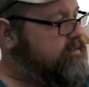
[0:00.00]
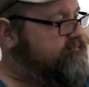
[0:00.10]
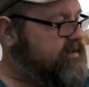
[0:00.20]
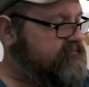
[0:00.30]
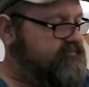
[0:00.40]

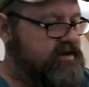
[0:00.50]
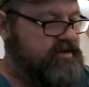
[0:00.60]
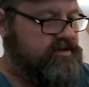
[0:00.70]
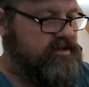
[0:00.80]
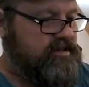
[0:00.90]
if I can find a
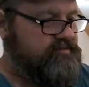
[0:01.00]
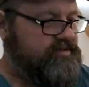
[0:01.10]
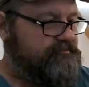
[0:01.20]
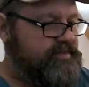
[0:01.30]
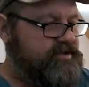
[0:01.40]
good
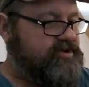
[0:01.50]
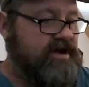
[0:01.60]
close-up picture.